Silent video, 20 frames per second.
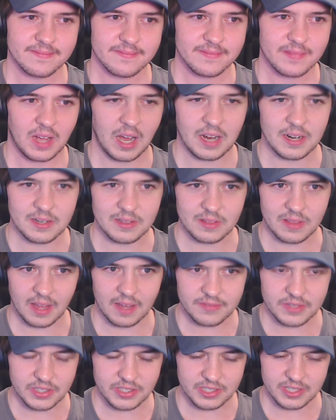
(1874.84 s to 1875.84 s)
I'd
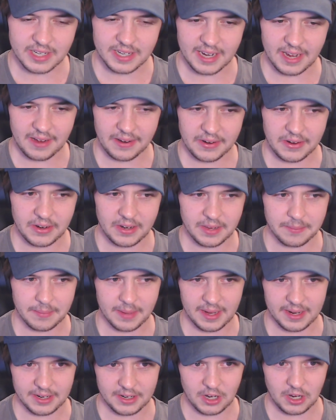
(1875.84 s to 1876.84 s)
love to see Naoko
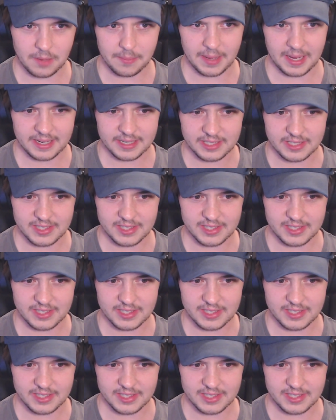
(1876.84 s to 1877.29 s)
Yamada go back